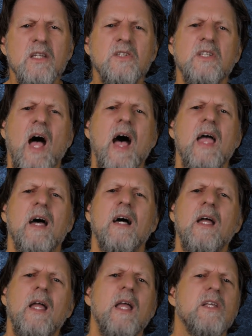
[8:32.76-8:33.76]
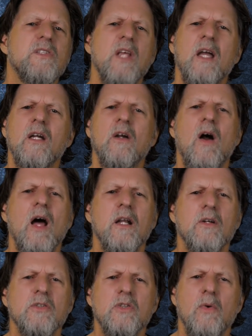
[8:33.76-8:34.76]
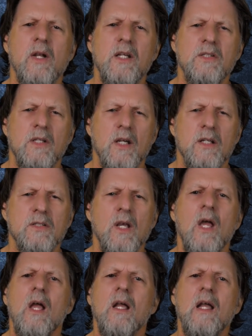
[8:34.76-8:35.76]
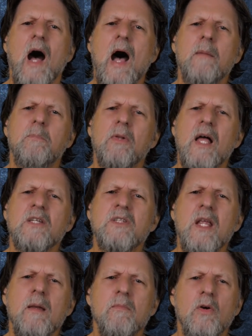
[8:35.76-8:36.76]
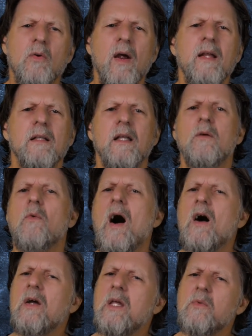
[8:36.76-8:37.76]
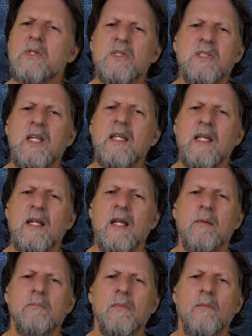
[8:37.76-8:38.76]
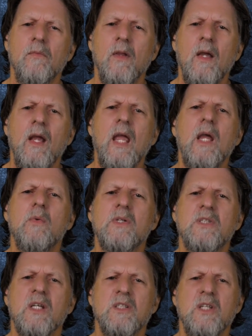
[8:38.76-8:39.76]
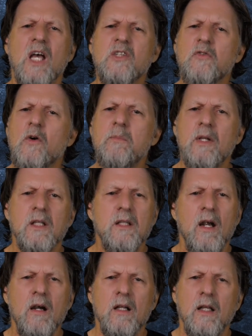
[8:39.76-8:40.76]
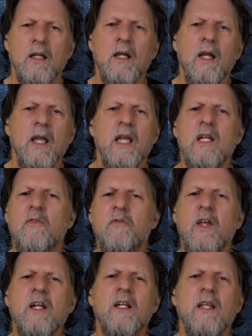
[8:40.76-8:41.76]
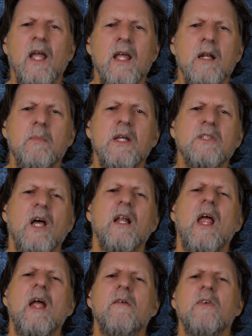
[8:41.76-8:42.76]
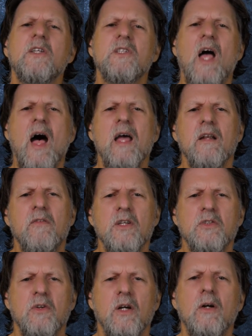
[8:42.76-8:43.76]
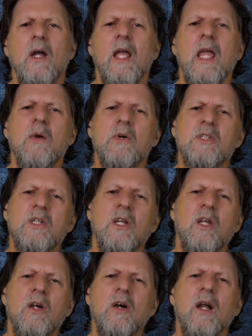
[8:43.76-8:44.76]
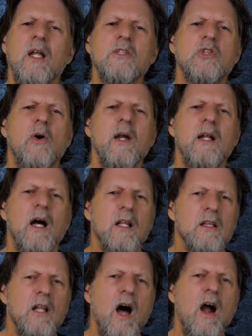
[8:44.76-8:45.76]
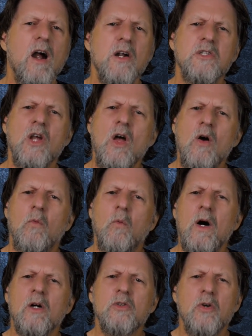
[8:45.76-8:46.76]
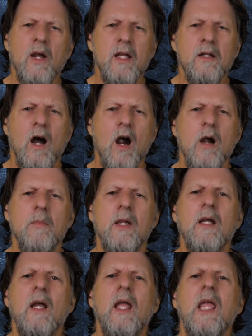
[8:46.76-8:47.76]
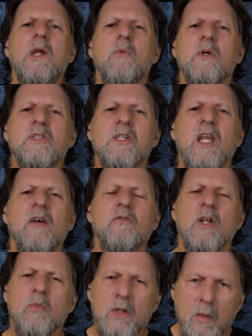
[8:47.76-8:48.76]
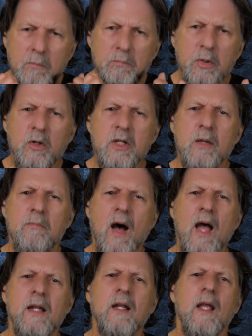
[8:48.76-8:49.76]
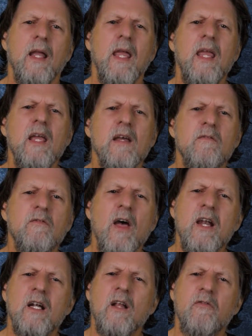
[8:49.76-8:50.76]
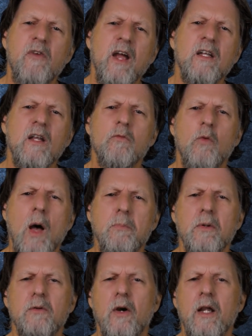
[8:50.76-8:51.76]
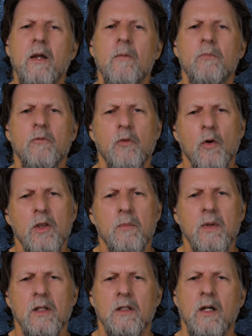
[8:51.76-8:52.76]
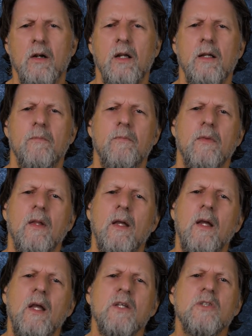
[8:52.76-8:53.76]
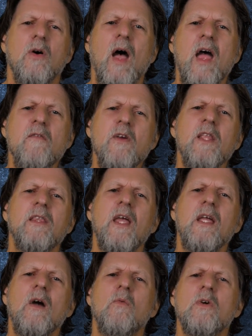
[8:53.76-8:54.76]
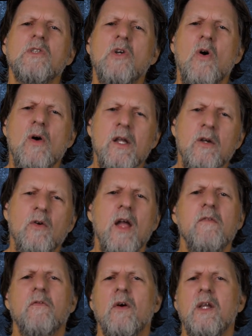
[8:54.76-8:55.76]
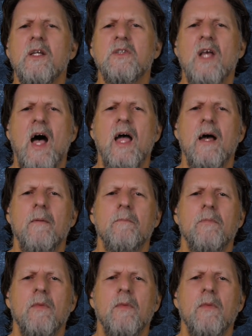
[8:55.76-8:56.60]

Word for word: Uzziah in 2 Chronicles 26. God blessed him greatly while he was seeking him. He was successful militarily. He defeated the enemies on every side of Israel. He was secure in joining a large, well-trained army. He was gifted with a brilliant mind. He invented effective weaponry for the military. So everything was going great for Uzziah.